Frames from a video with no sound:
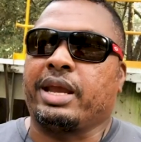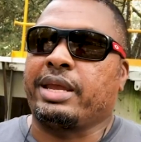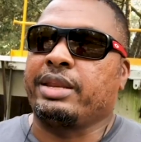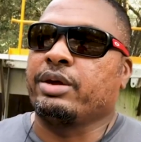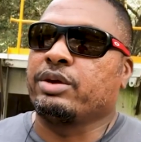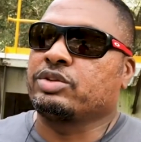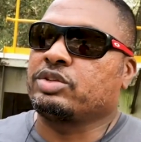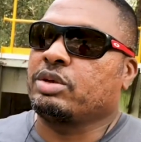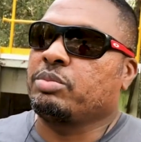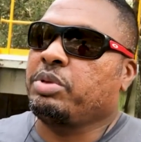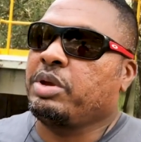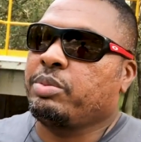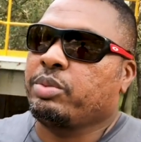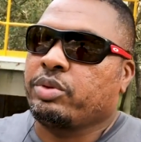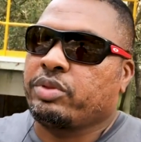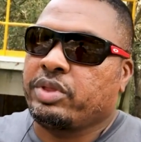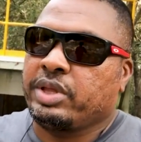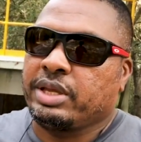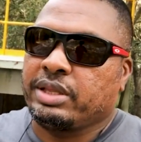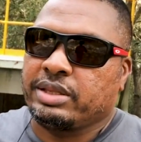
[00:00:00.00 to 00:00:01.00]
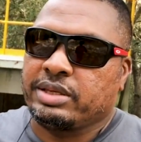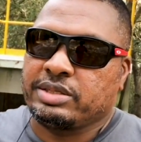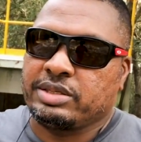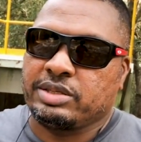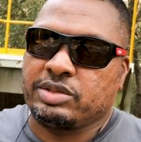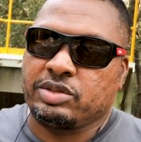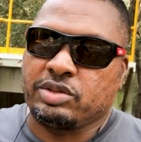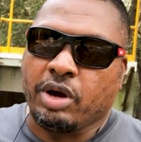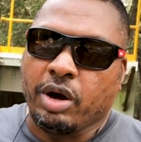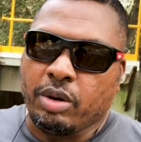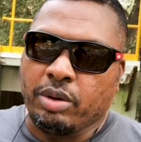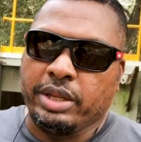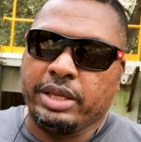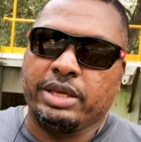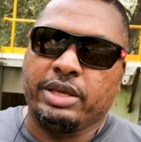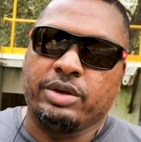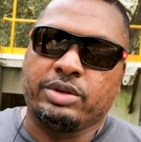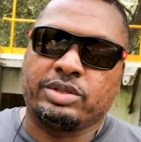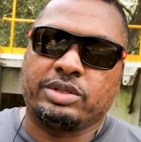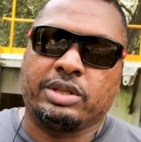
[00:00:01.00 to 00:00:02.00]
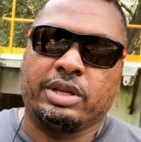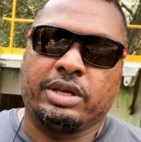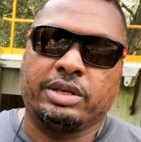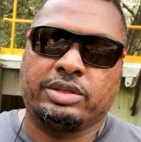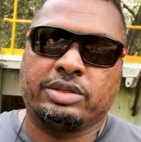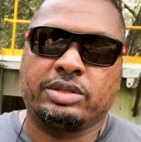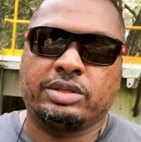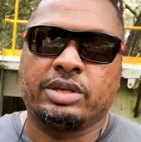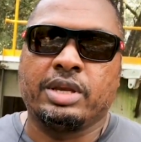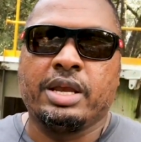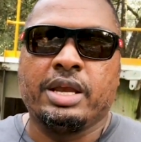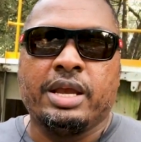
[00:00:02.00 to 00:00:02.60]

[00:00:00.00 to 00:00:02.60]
I know some people think this is totally useless,